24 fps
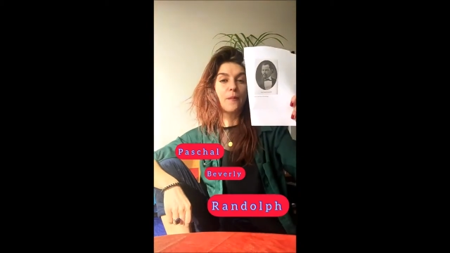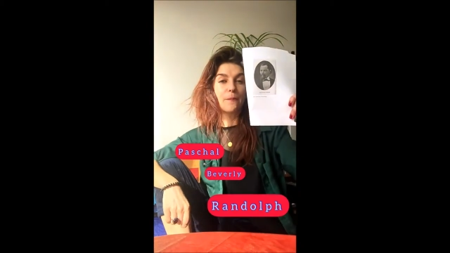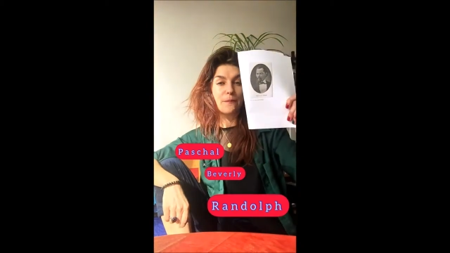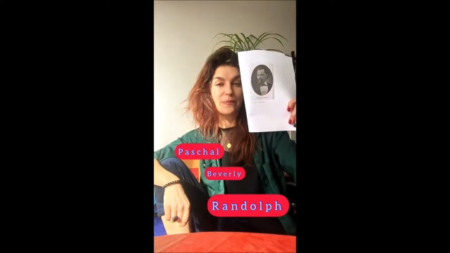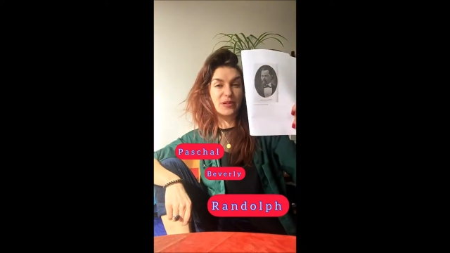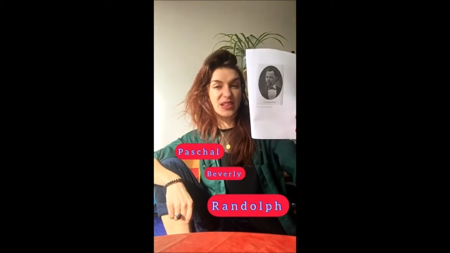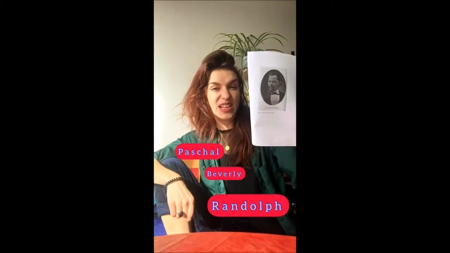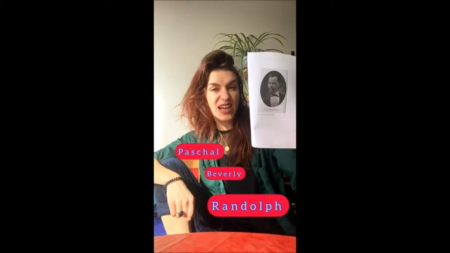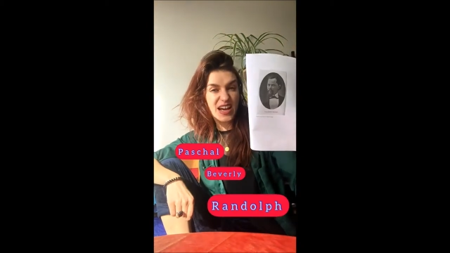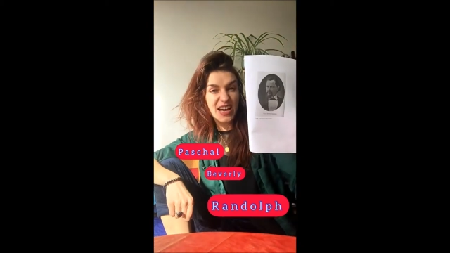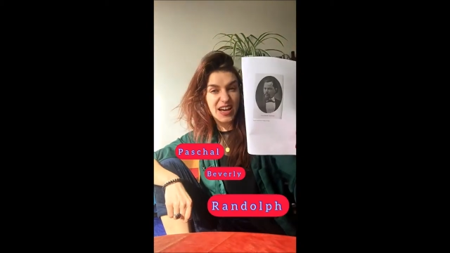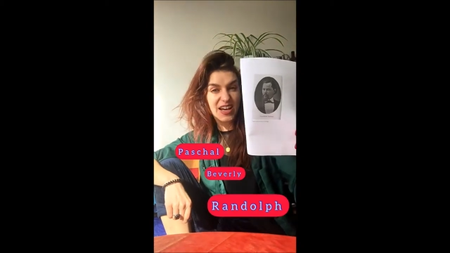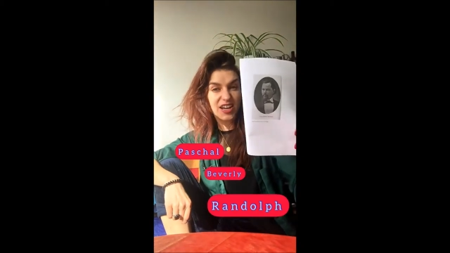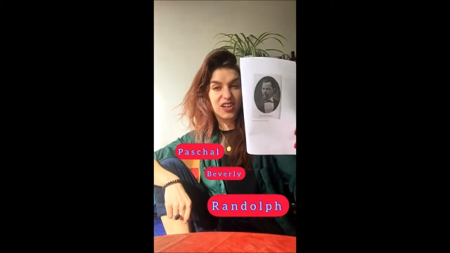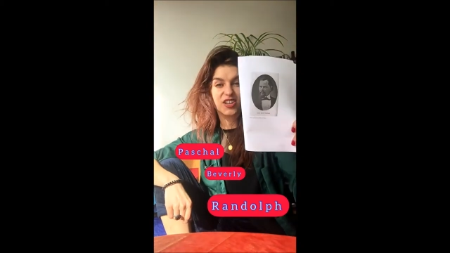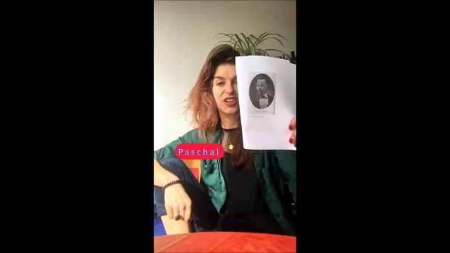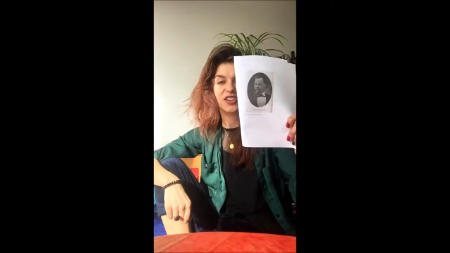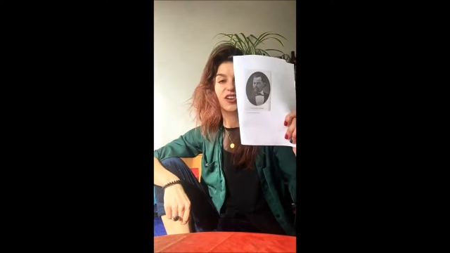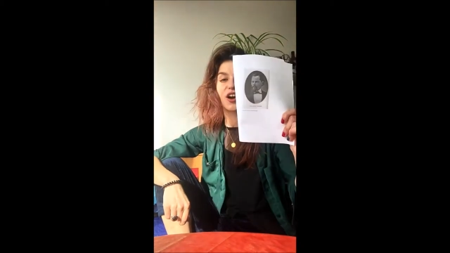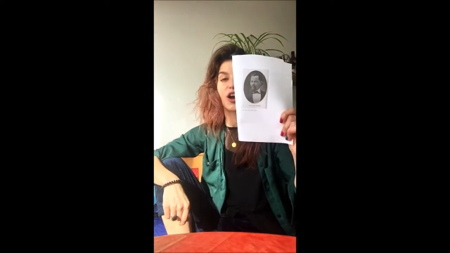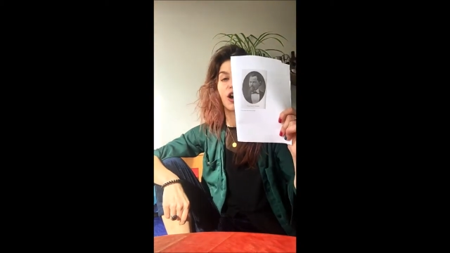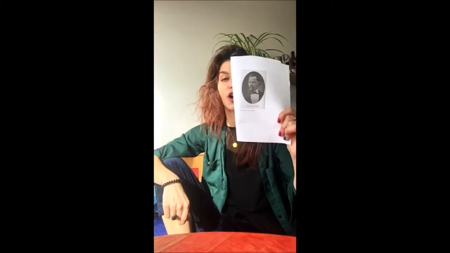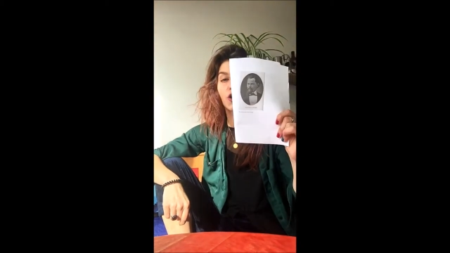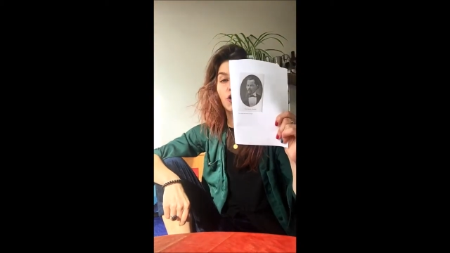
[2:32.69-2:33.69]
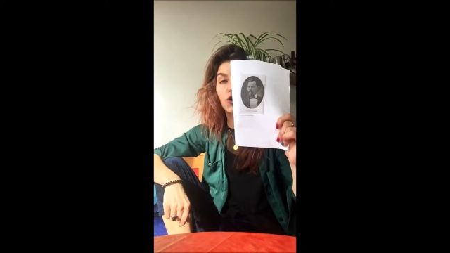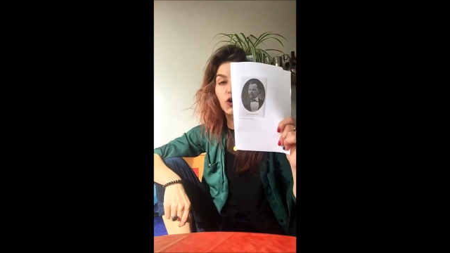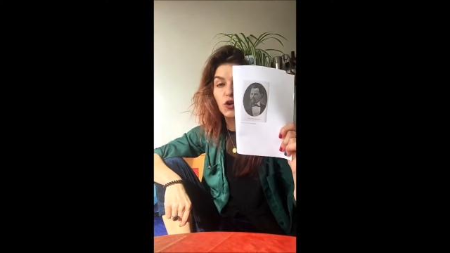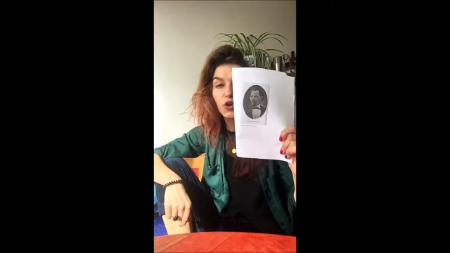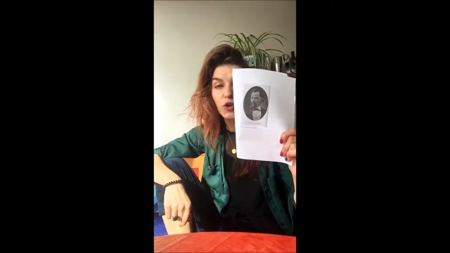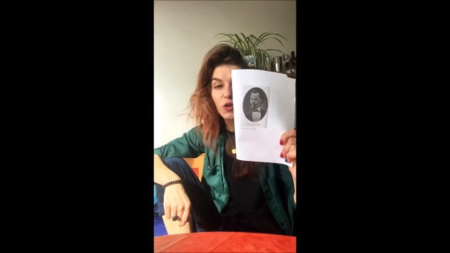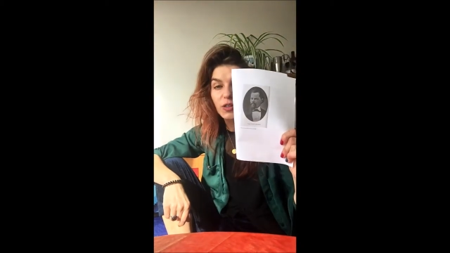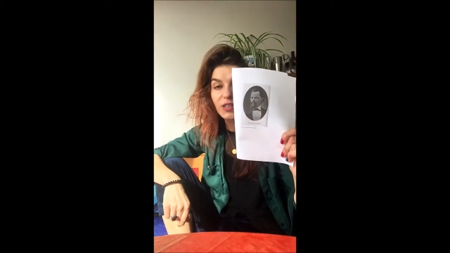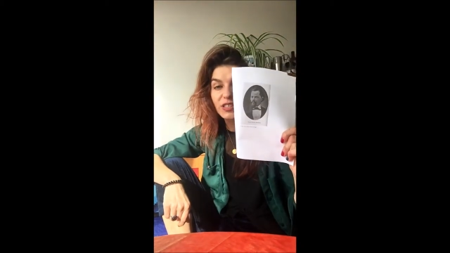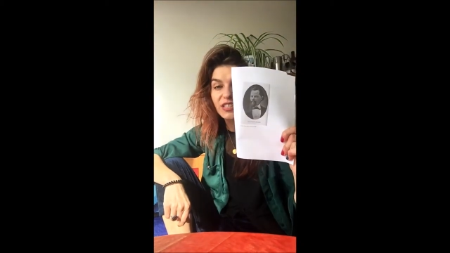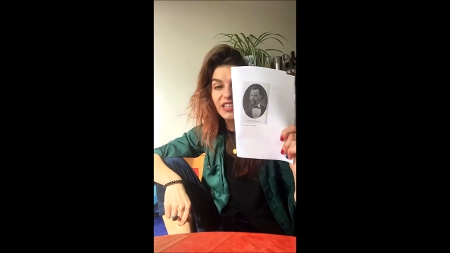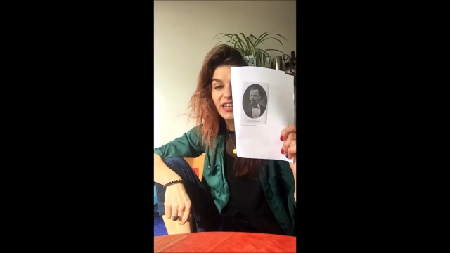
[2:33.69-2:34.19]
black
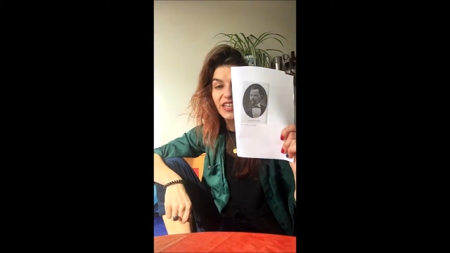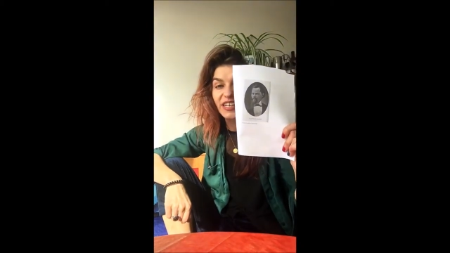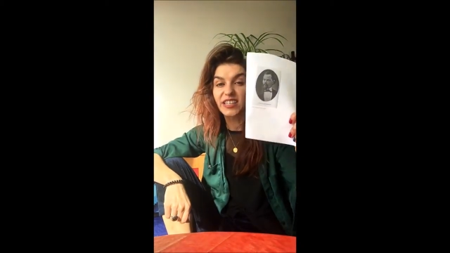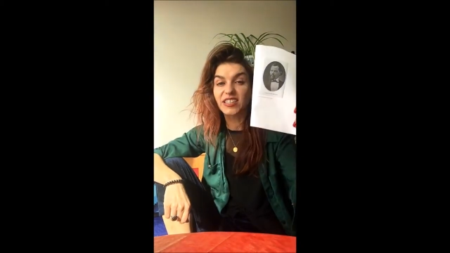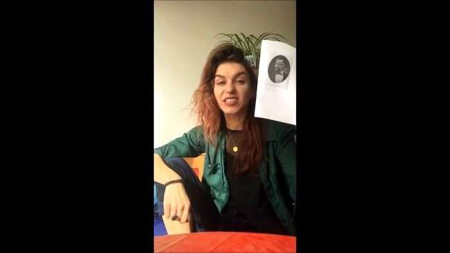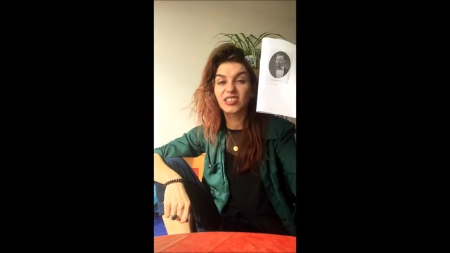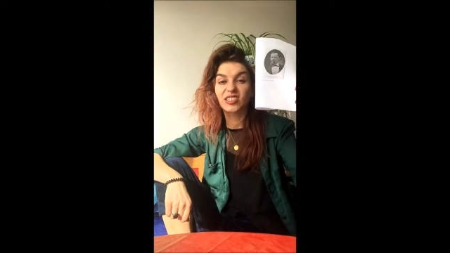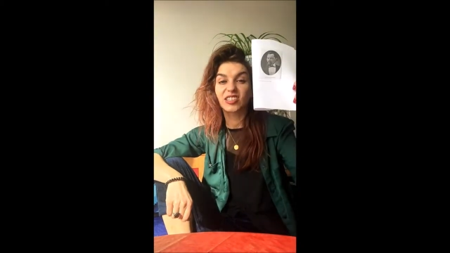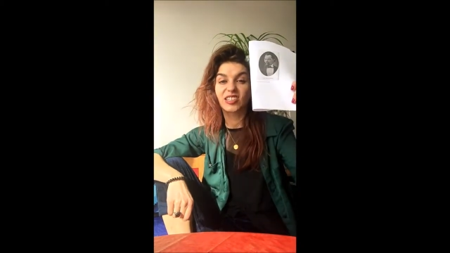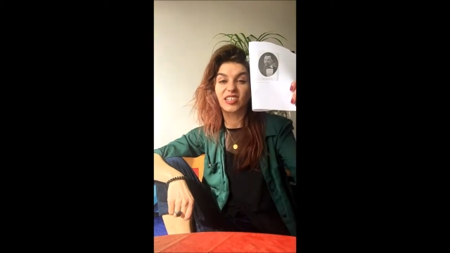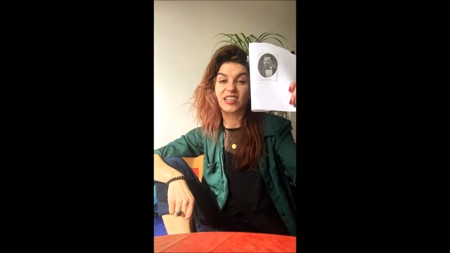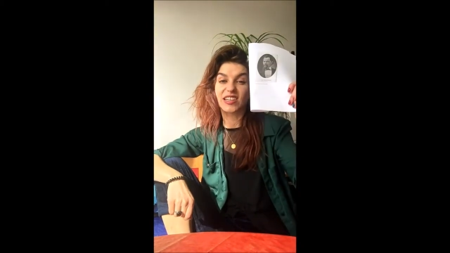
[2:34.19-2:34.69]
occultist.